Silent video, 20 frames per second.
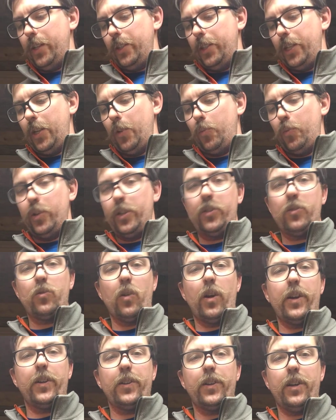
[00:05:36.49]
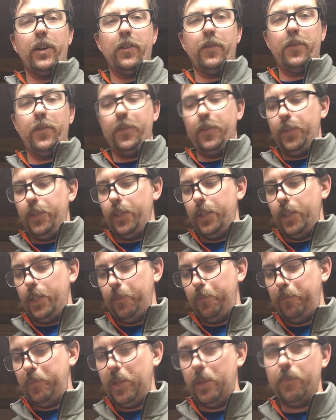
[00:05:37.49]
they would grind off the
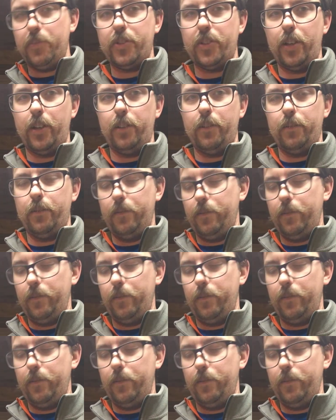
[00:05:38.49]
peep sight,